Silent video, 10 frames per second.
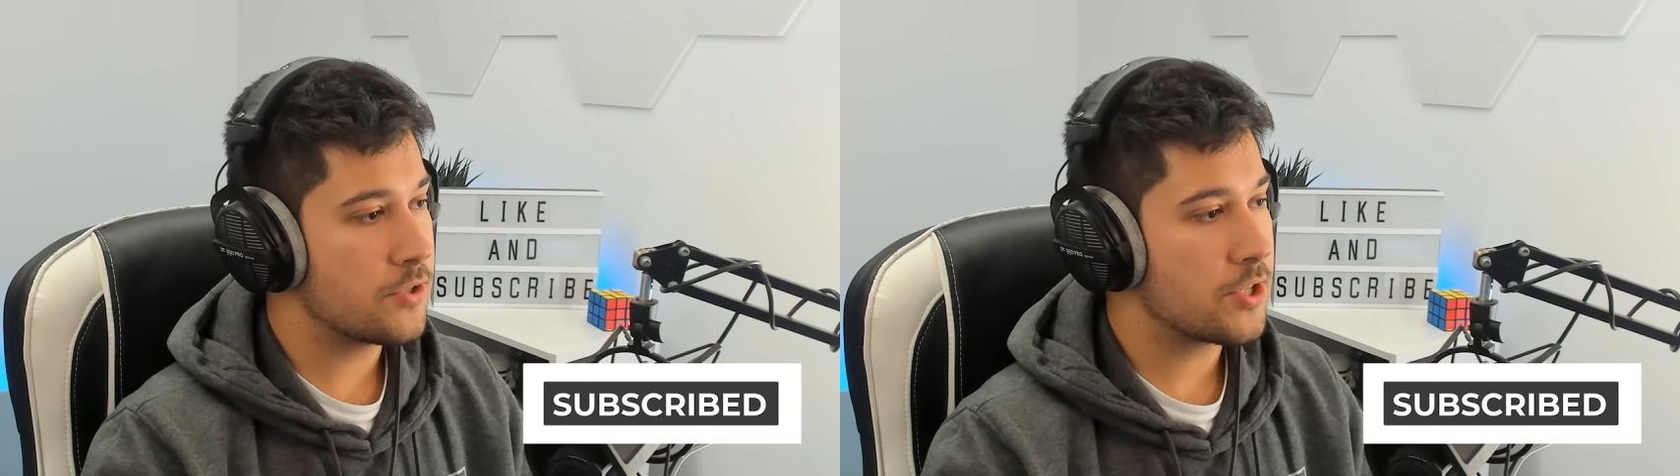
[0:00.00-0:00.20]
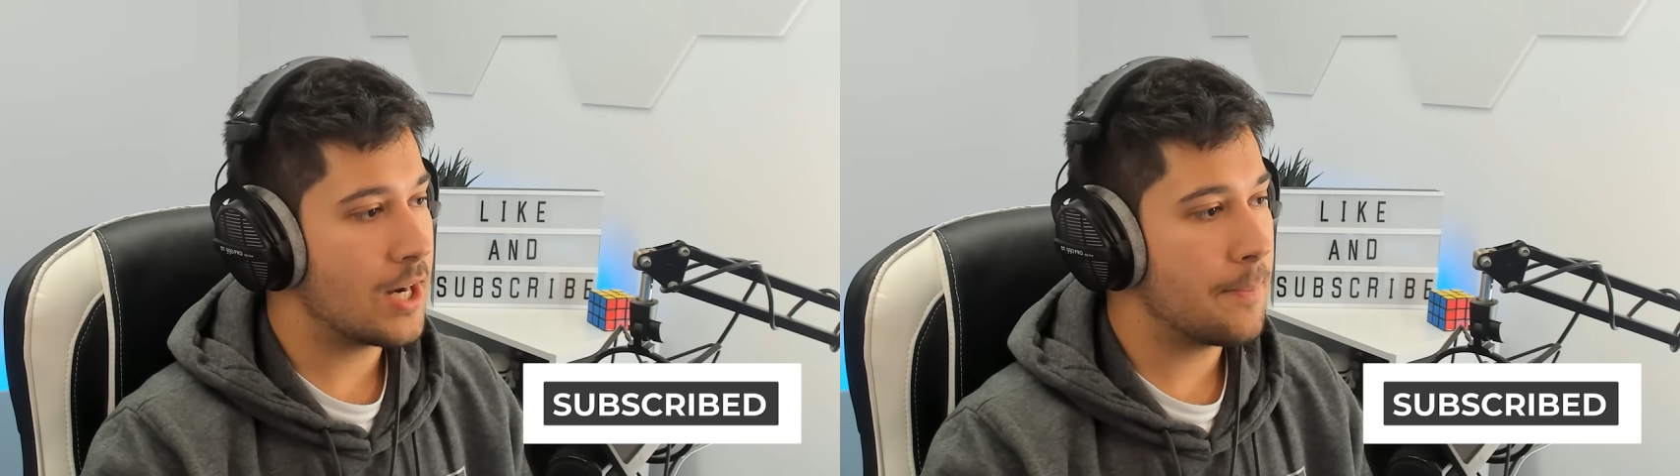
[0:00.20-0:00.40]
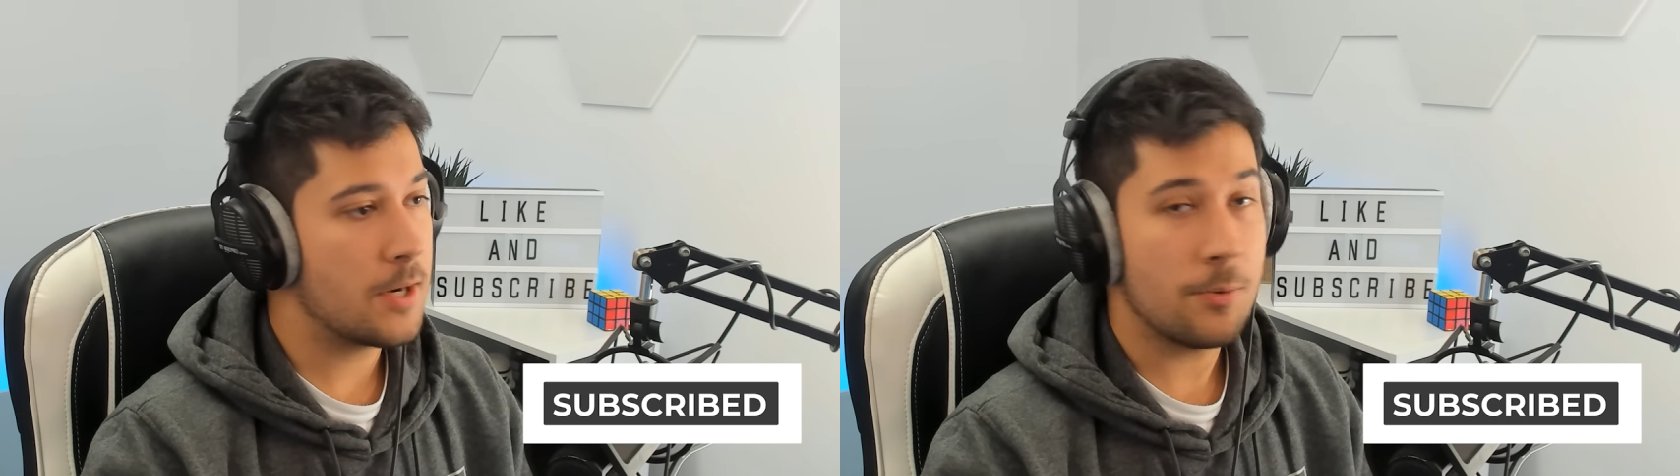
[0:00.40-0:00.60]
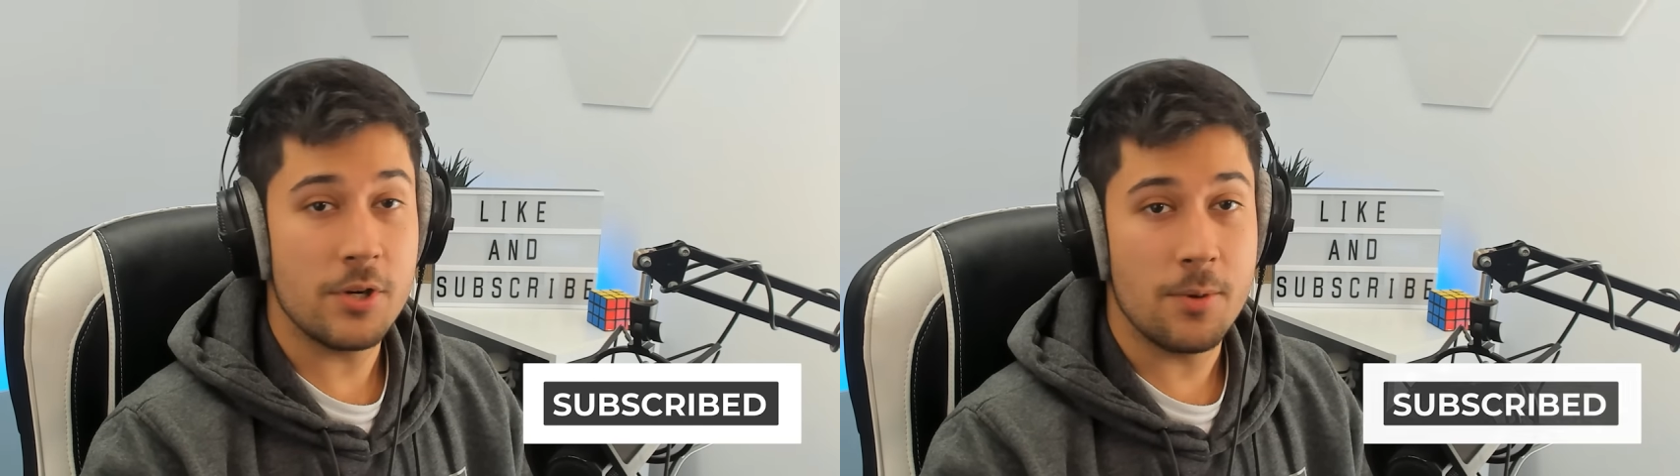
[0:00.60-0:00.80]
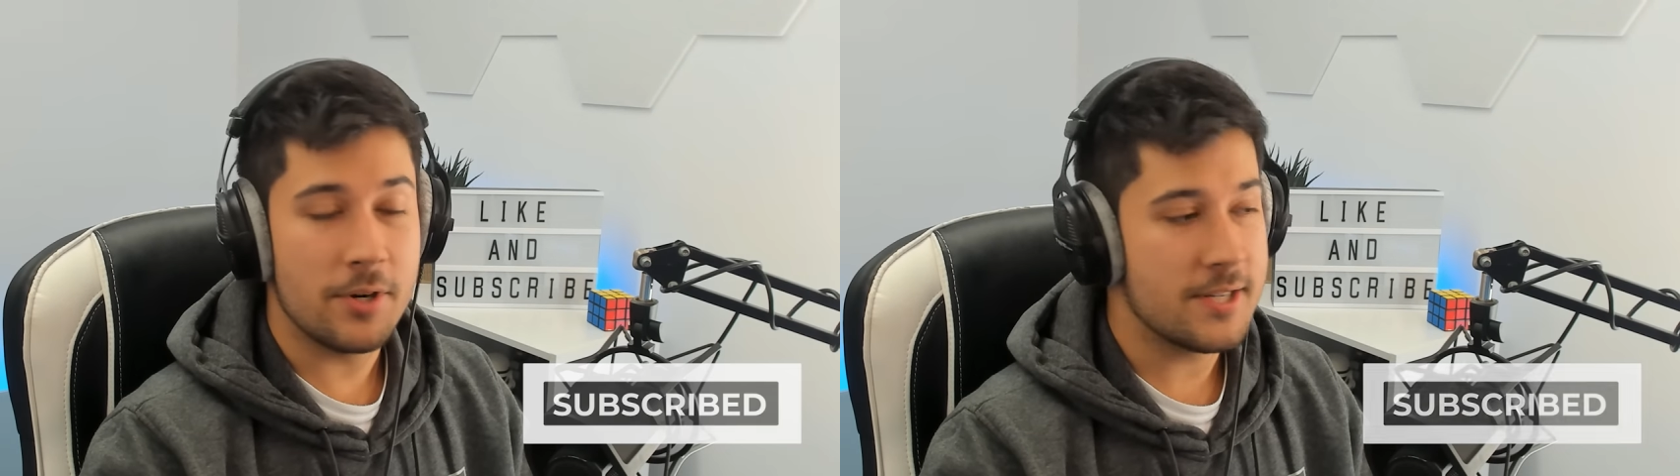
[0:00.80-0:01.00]
so let me know
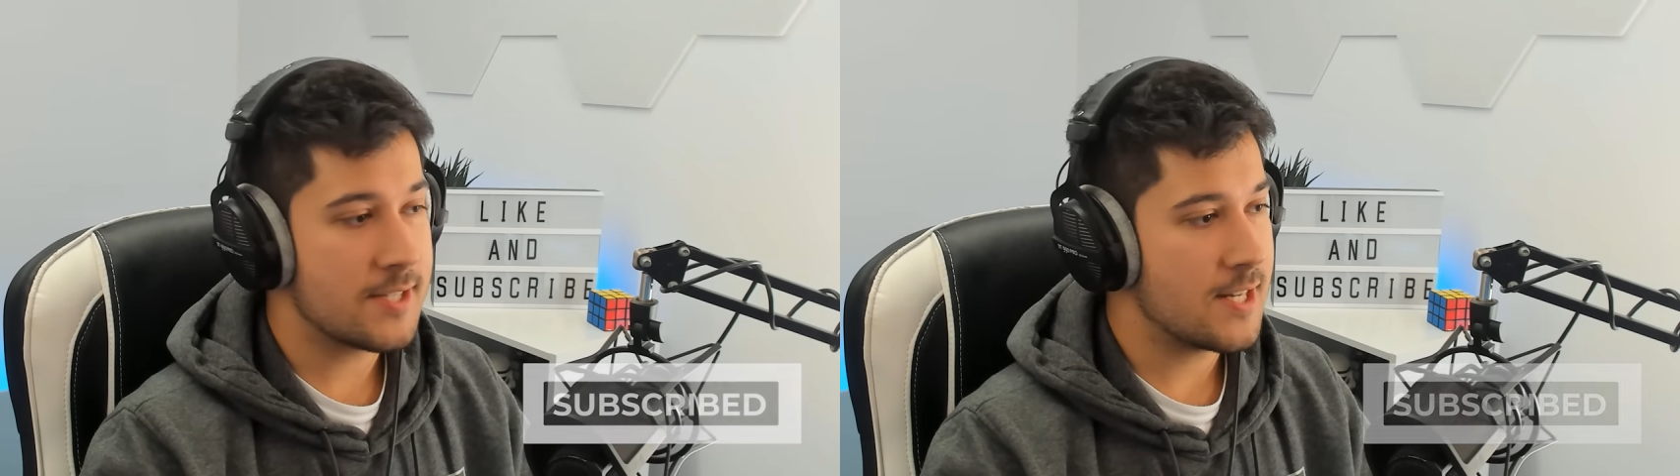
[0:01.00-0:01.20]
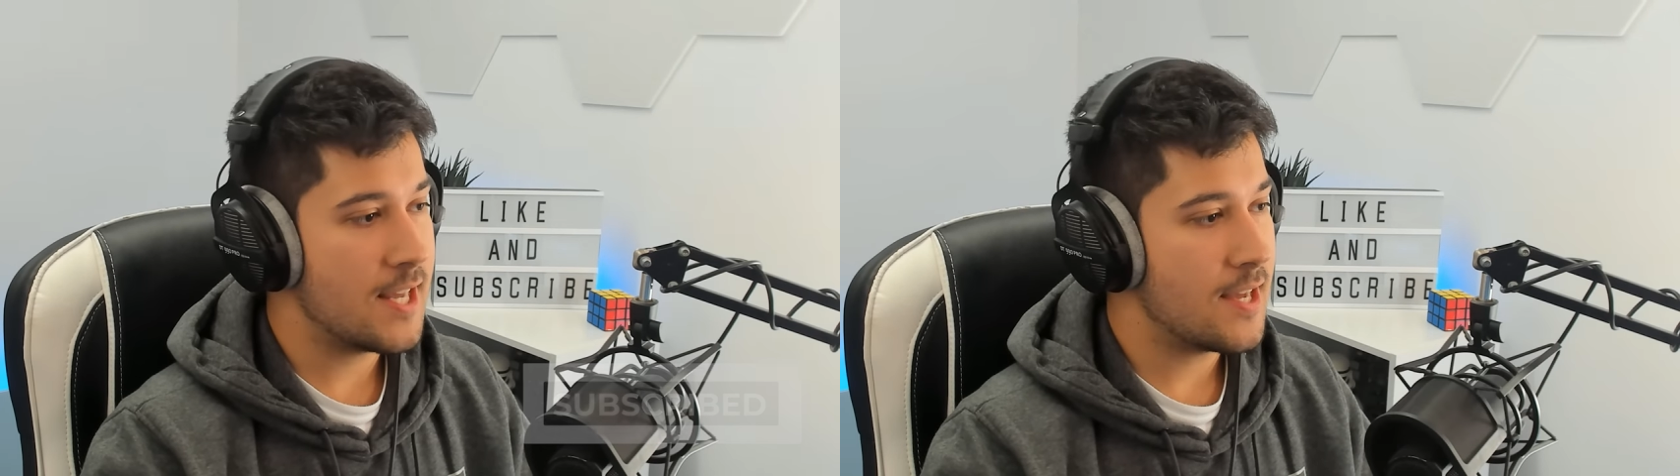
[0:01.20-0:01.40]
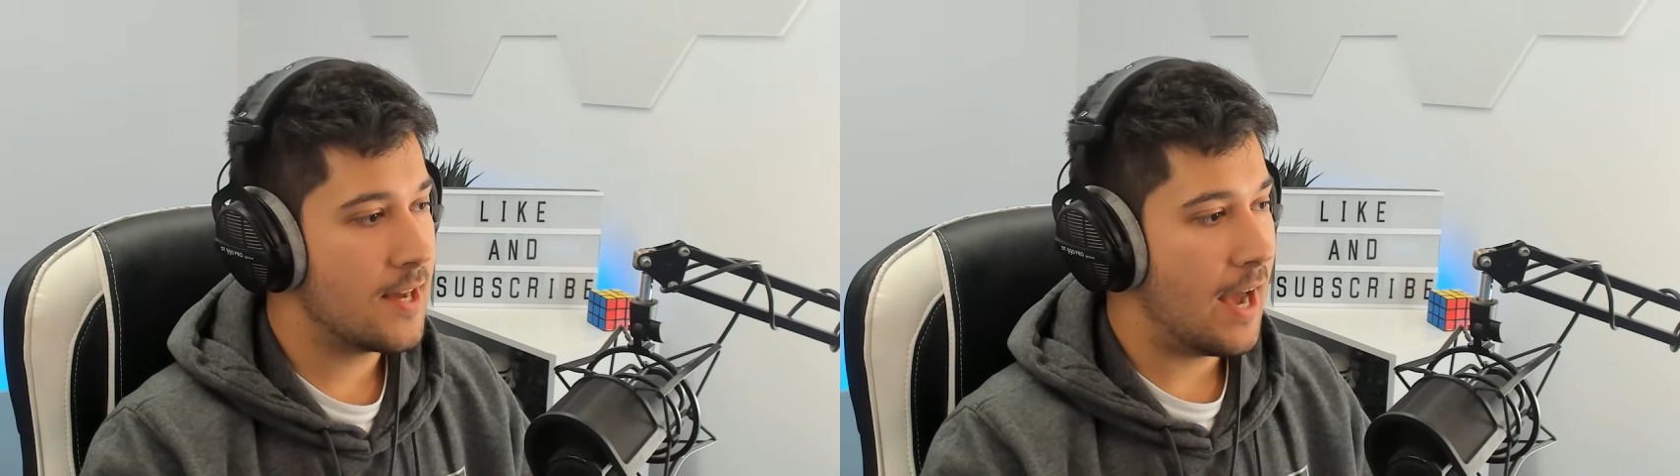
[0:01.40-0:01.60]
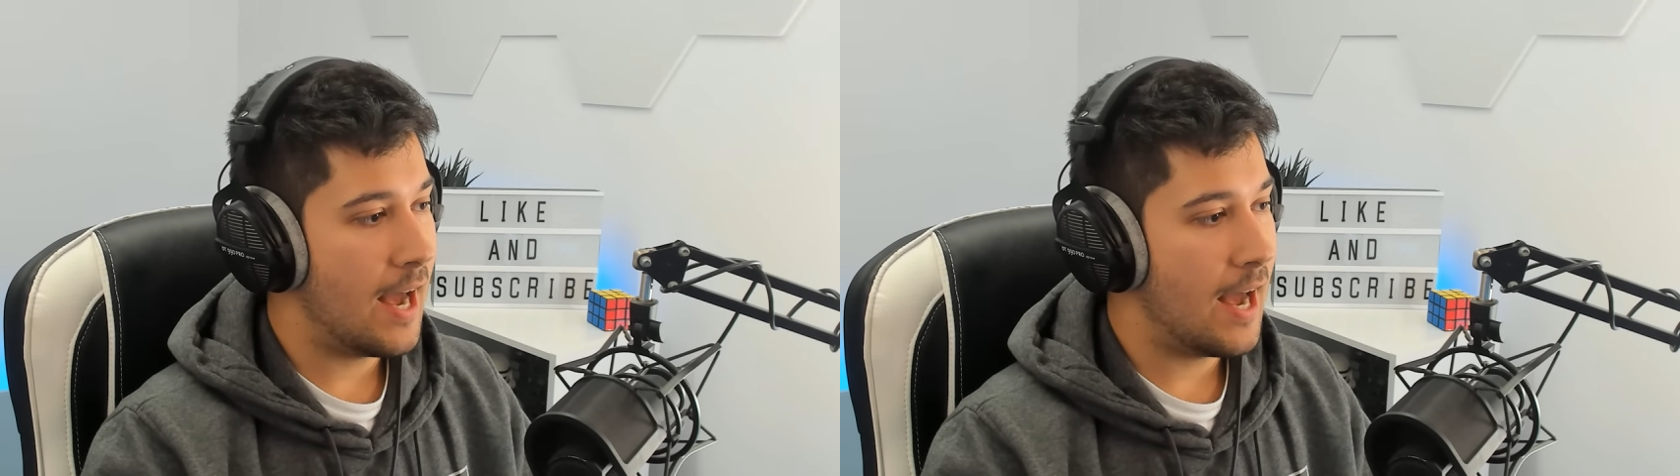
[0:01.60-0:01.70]
what you want to see,